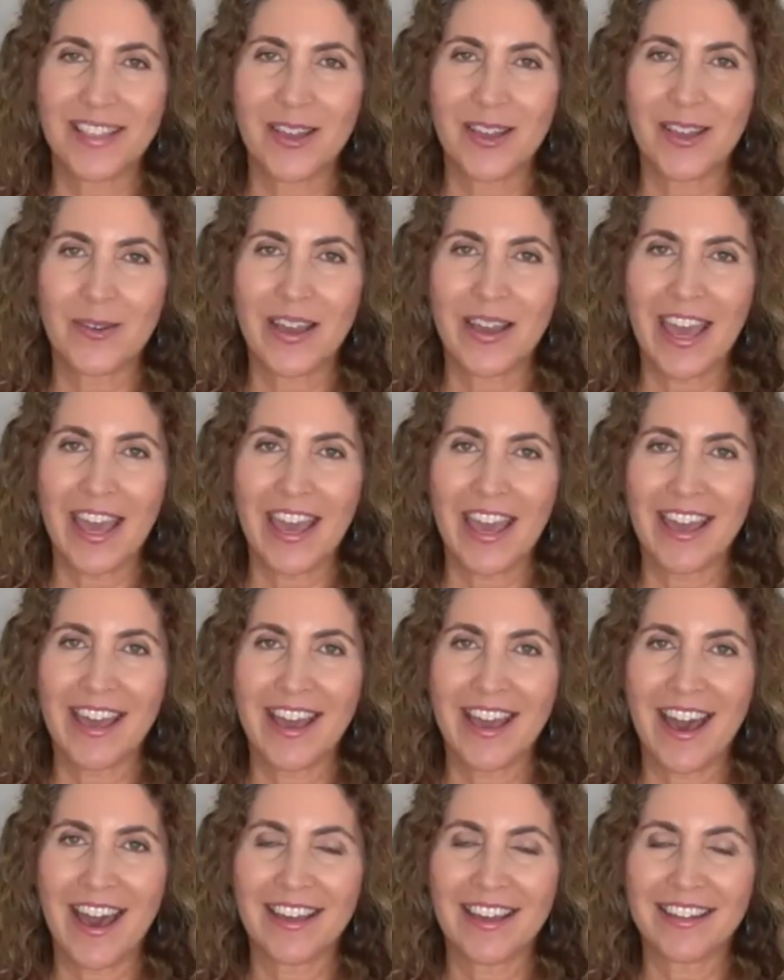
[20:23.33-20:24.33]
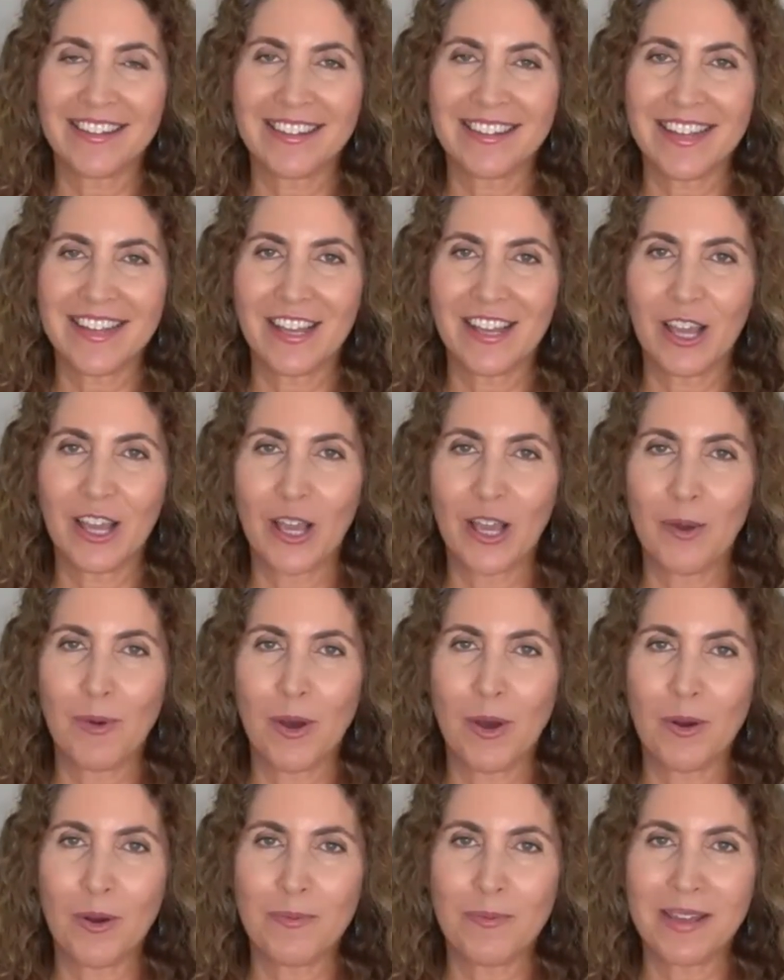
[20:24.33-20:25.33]
Okay, guys, taking a
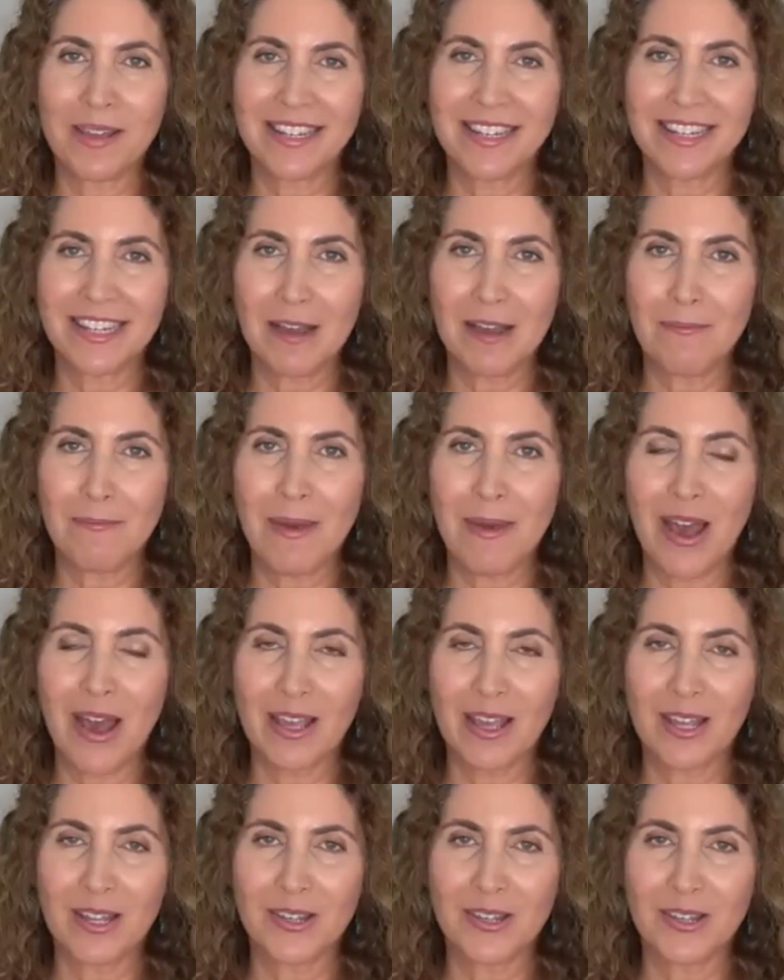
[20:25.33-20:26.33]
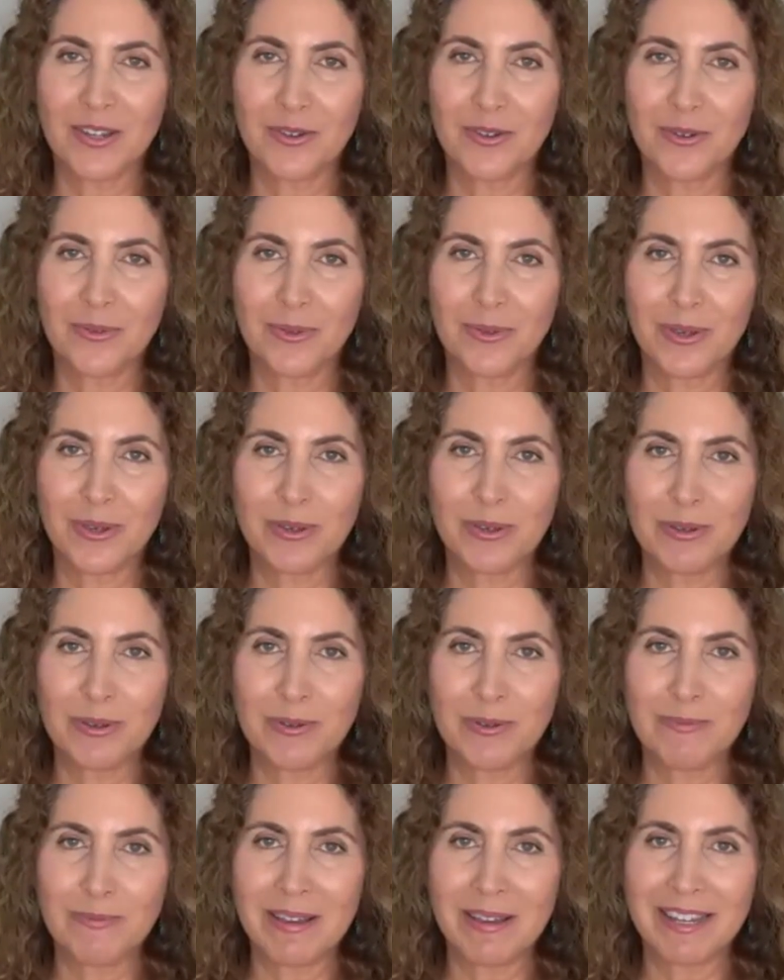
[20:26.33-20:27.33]
moment to come back into your
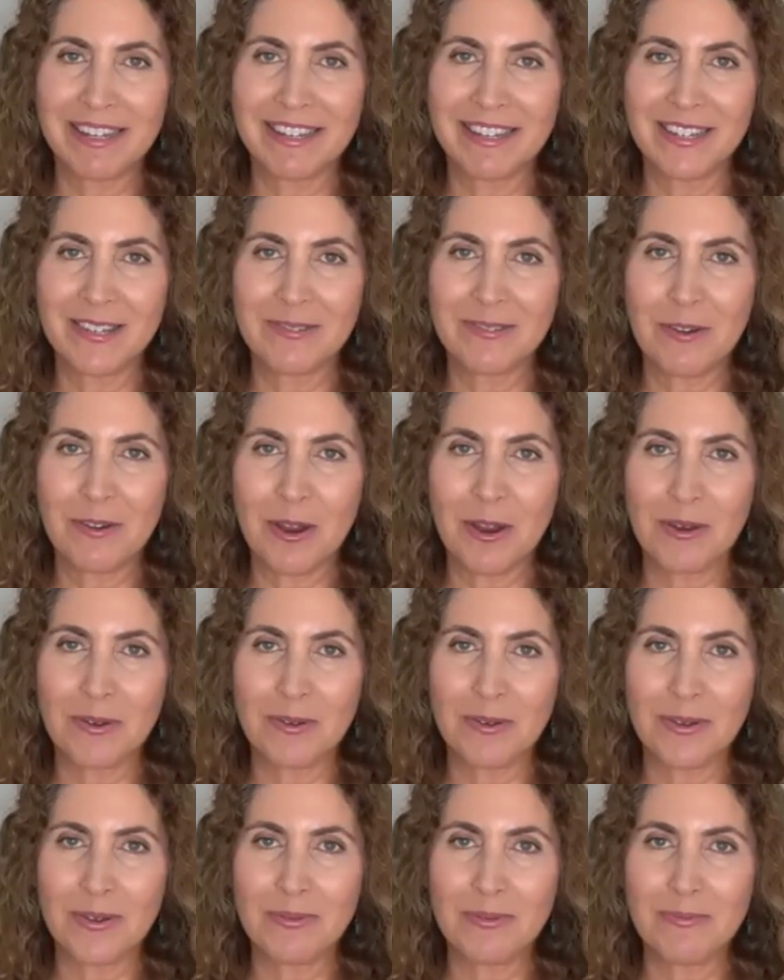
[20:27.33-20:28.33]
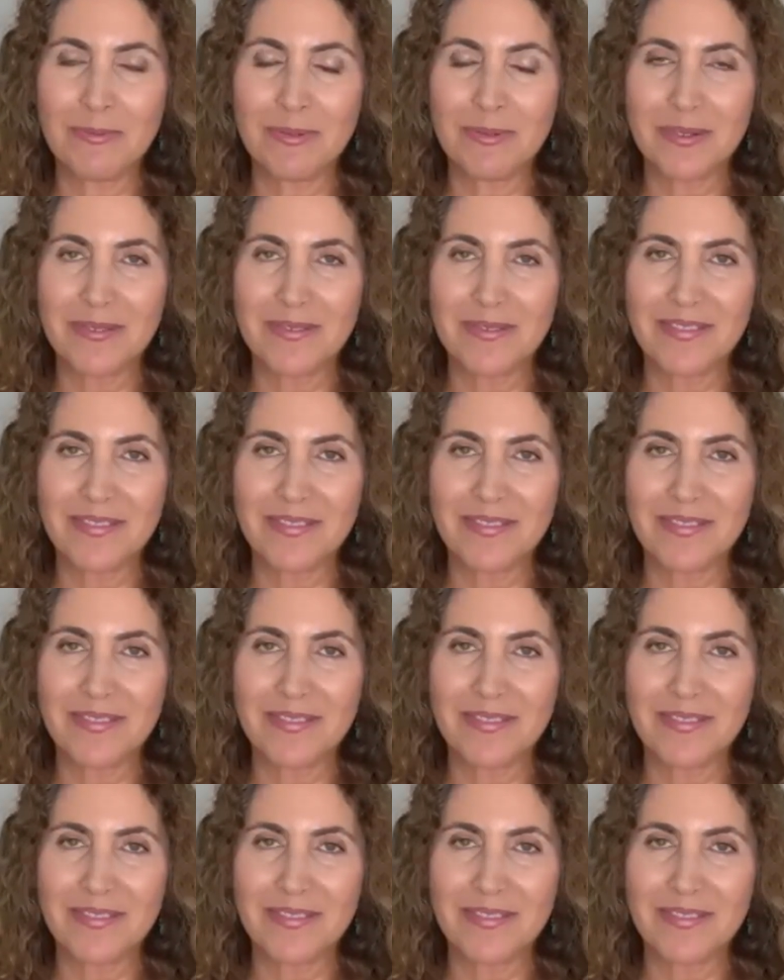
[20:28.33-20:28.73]
room and into our group.